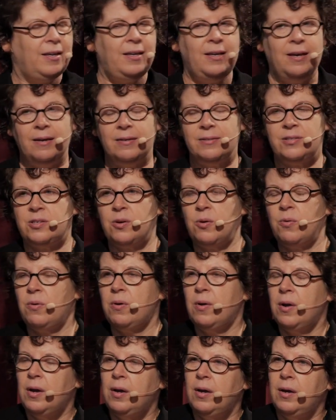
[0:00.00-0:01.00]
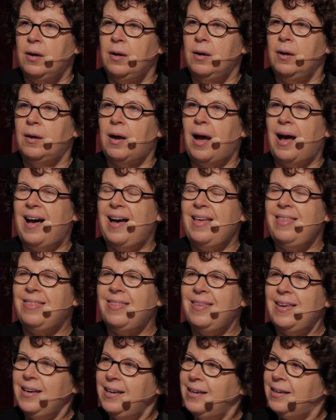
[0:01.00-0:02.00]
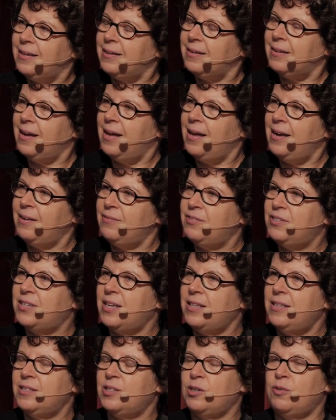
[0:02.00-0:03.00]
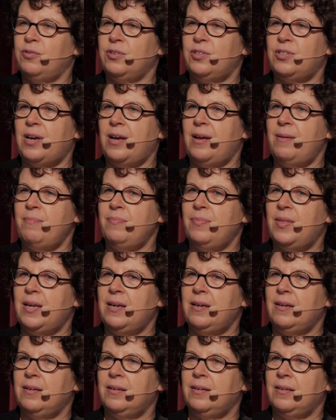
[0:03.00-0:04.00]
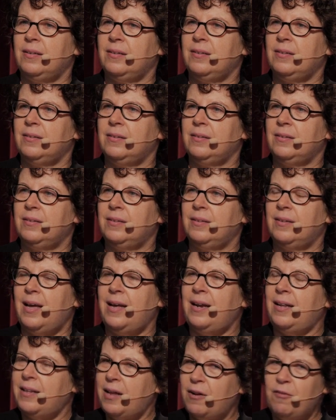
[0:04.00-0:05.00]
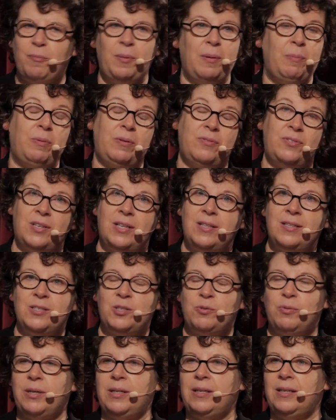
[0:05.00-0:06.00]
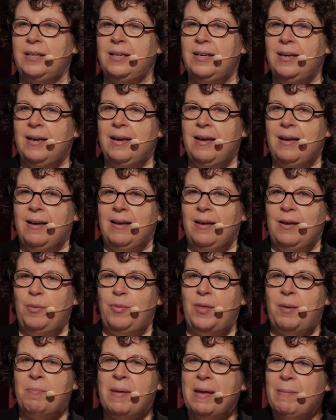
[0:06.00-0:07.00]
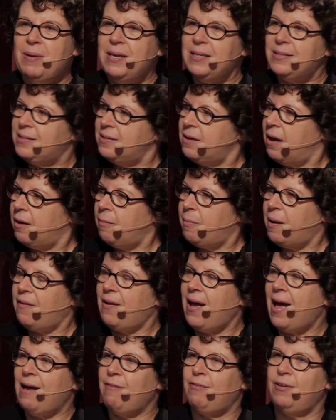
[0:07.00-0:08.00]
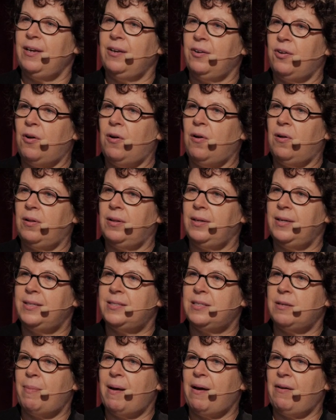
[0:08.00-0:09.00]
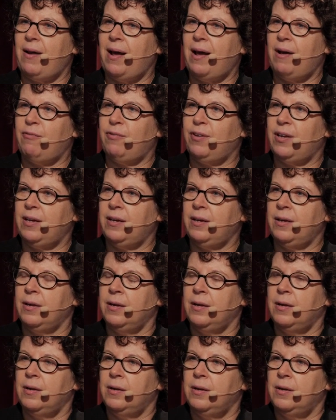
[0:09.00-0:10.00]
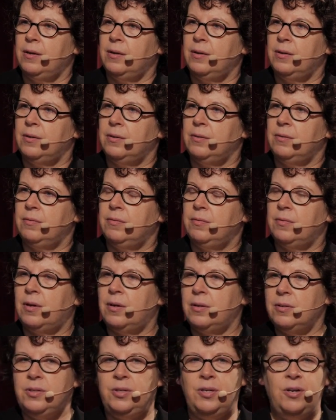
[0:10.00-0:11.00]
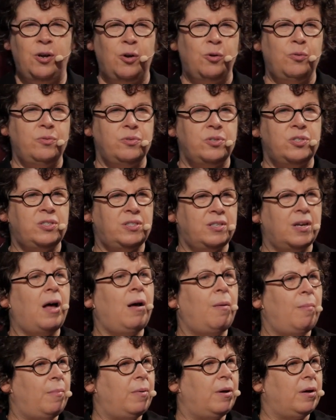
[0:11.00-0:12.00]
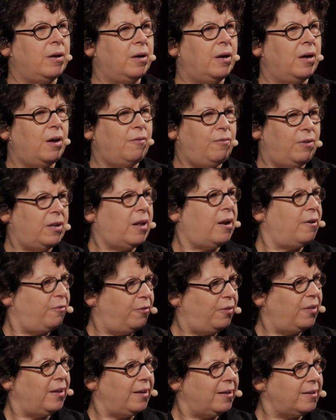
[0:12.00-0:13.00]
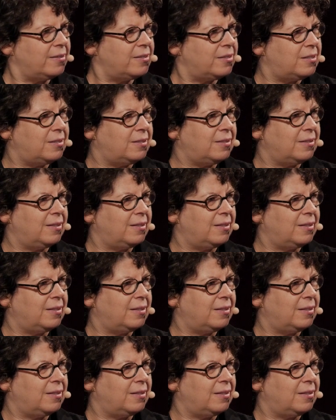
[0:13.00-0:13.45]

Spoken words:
Yeah, so I think, and I've said this over time, that, and a lot of people have said this really, that maybe it's not about having it all, it's about having, you know, some of a lot of things.